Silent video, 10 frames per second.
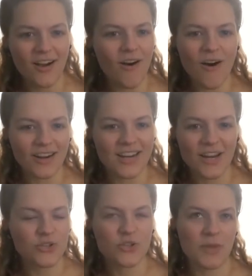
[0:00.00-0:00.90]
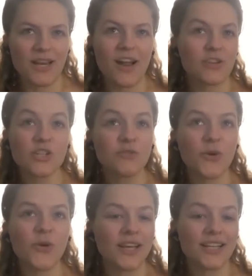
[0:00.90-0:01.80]
on an instrument, not just
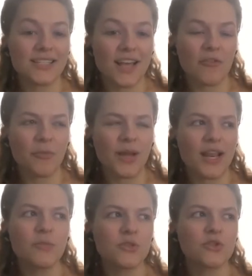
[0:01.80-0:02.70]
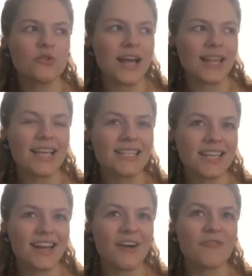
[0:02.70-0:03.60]
viola itself, but it was through that
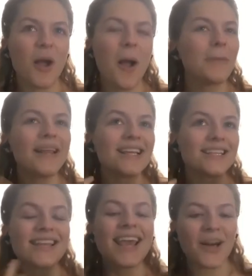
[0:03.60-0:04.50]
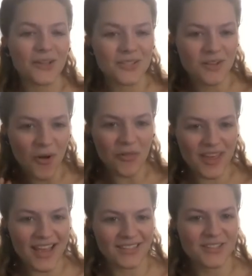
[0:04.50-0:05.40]
lesson of playing scales of all
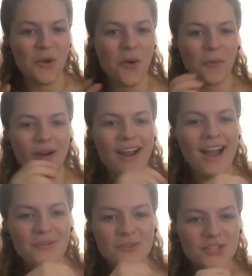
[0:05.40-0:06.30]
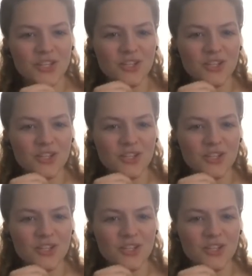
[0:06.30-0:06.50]
things, where I was